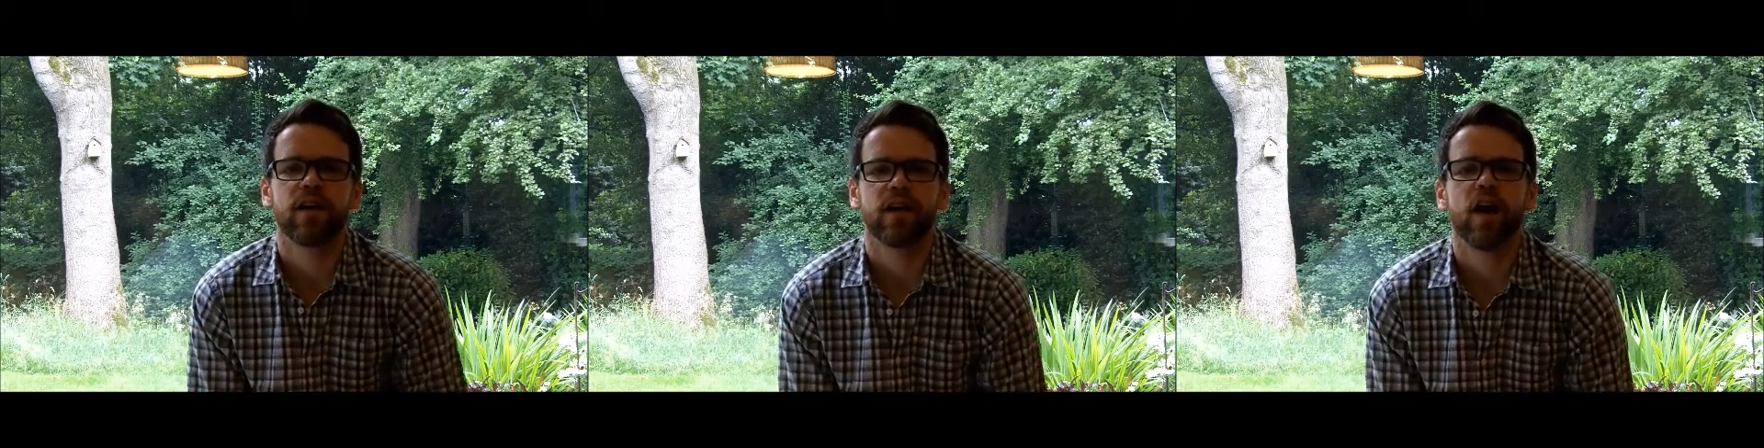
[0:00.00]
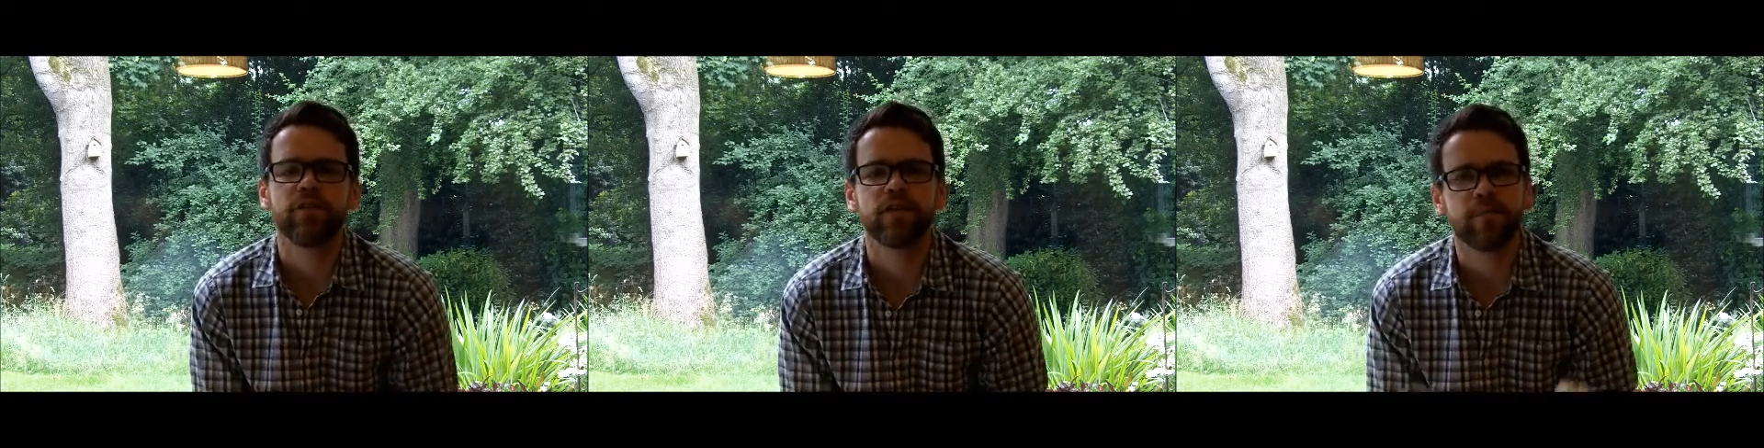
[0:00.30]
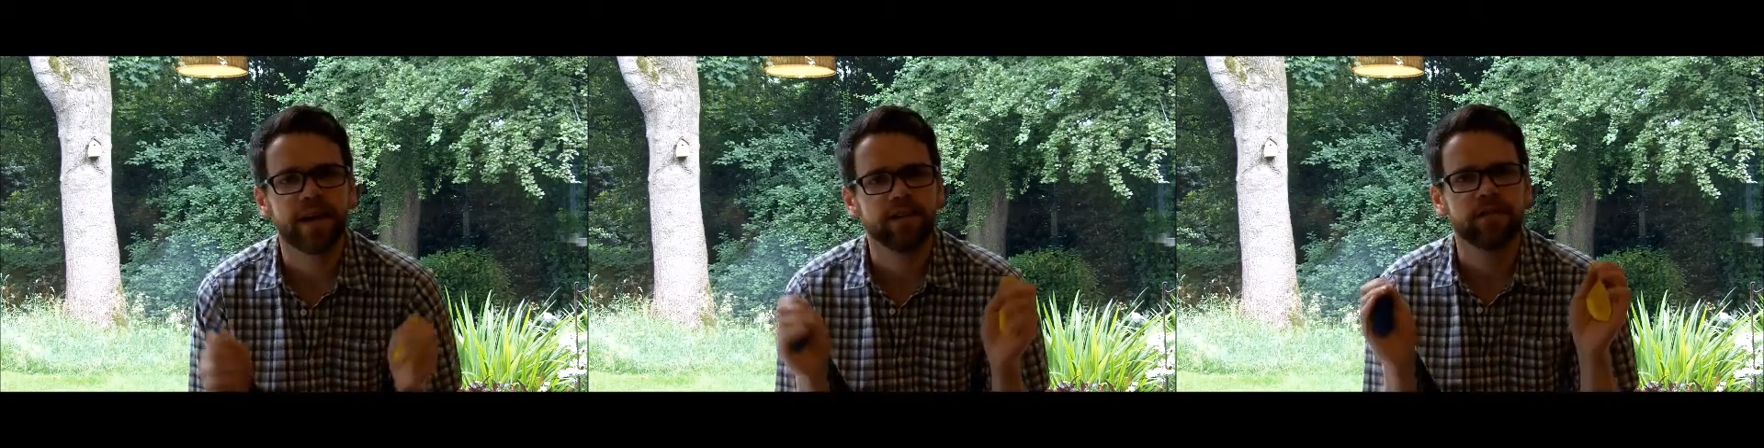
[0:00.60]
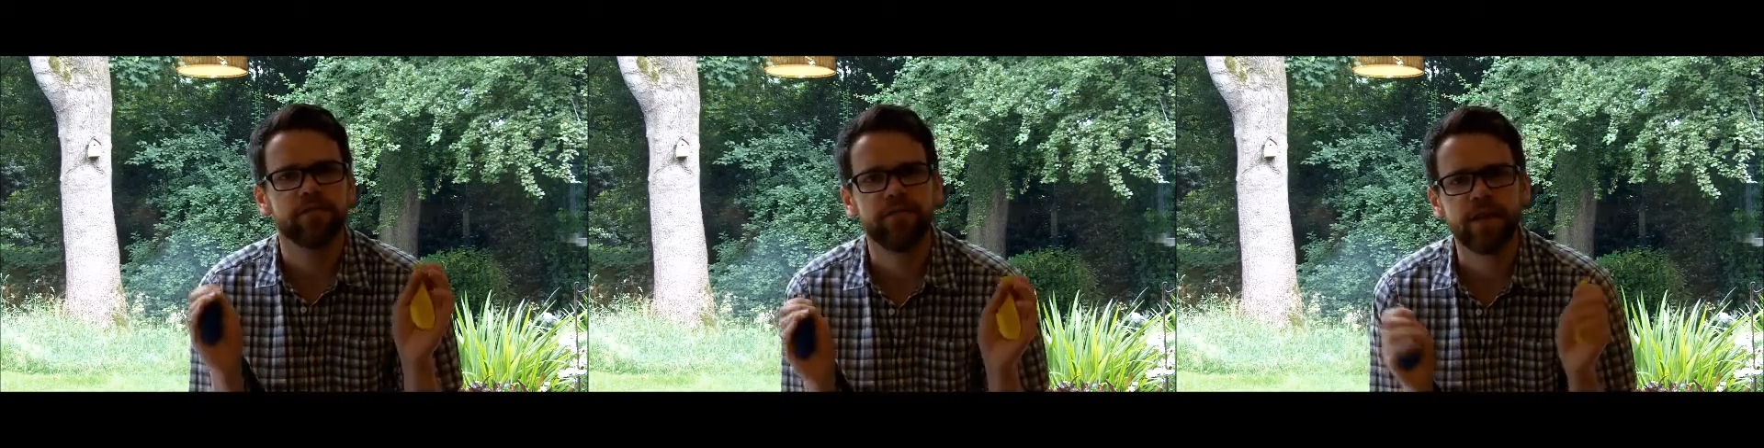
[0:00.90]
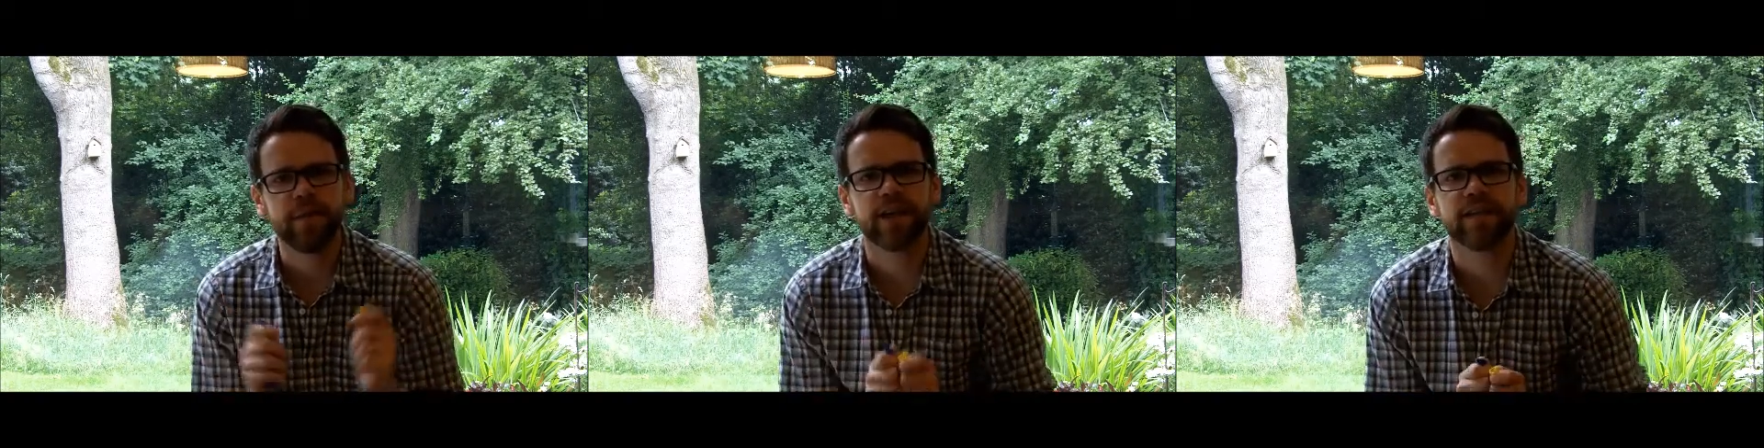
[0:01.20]
and often males and
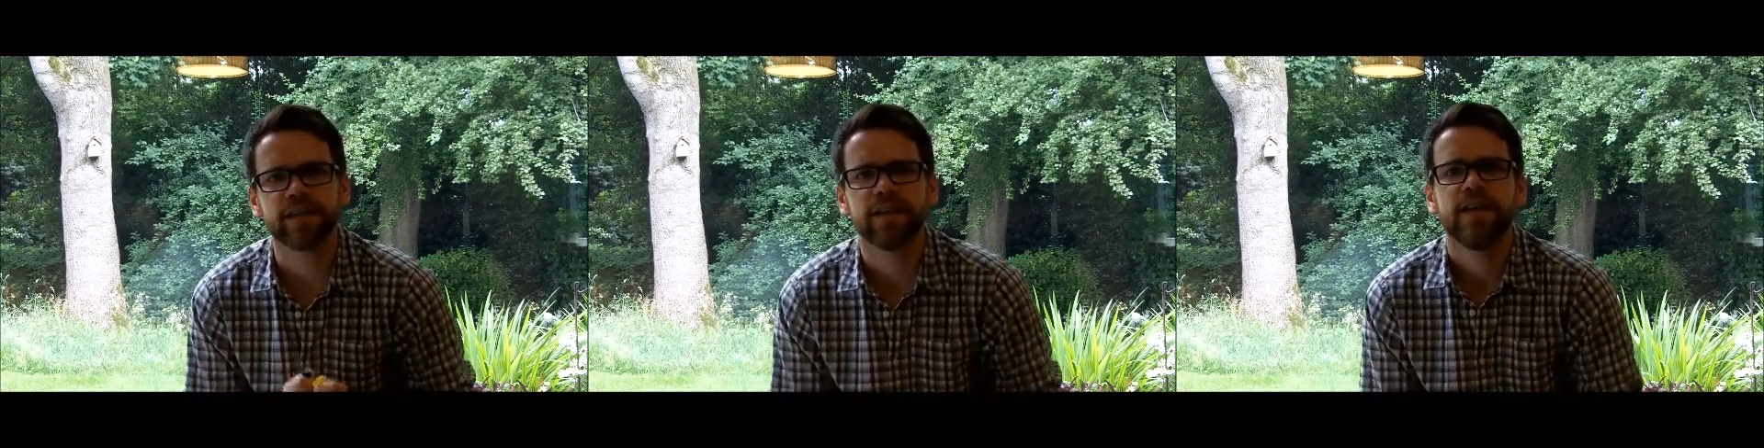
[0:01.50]
females